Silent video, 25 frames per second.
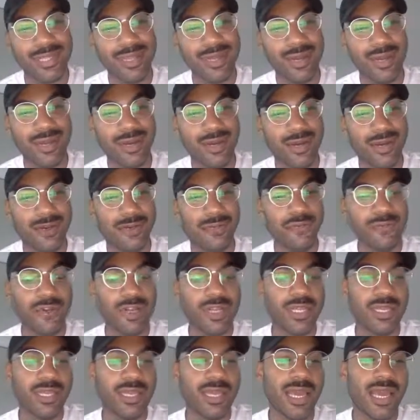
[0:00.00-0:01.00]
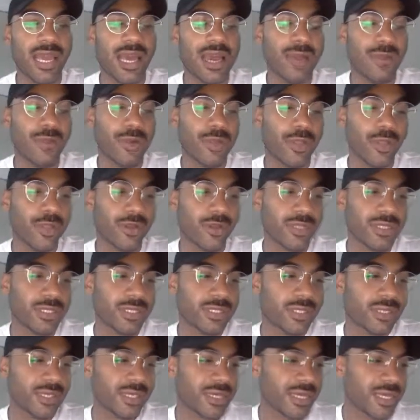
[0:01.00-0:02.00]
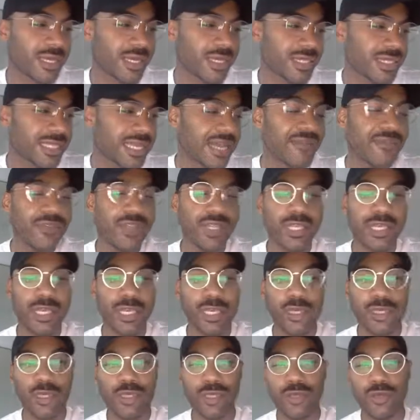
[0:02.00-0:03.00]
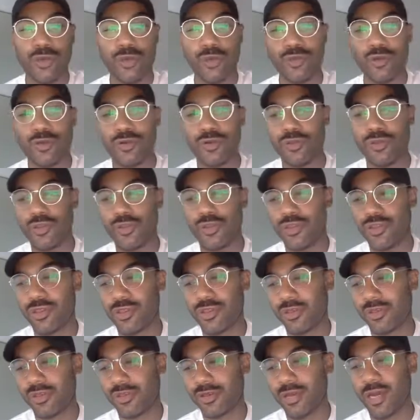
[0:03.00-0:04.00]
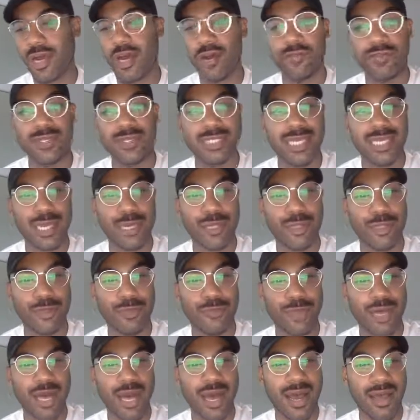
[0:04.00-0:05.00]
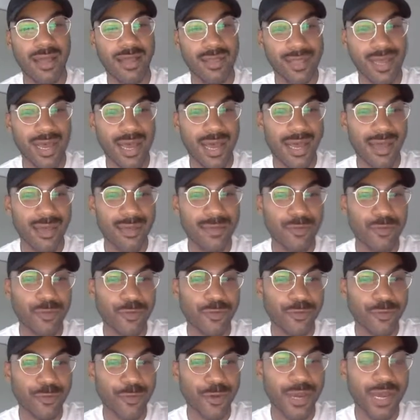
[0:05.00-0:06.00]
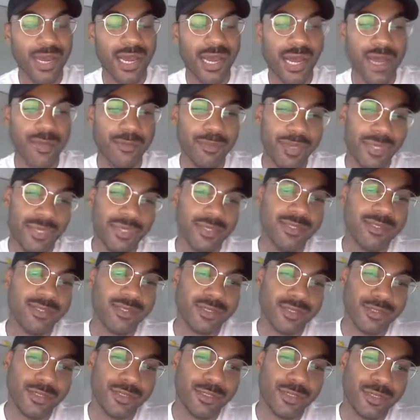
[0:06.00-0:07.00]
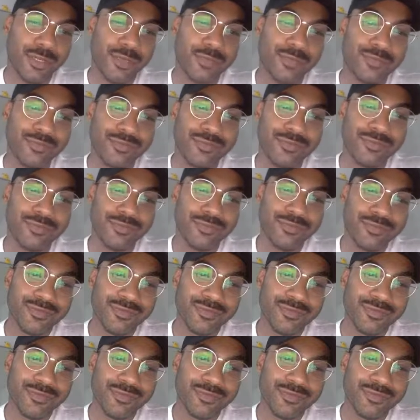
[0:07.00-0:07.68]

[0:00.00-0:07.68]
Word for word: of uh, front of the camera, there's definitely a huge conversation behind that before. Yes, happens, you know? let's do it.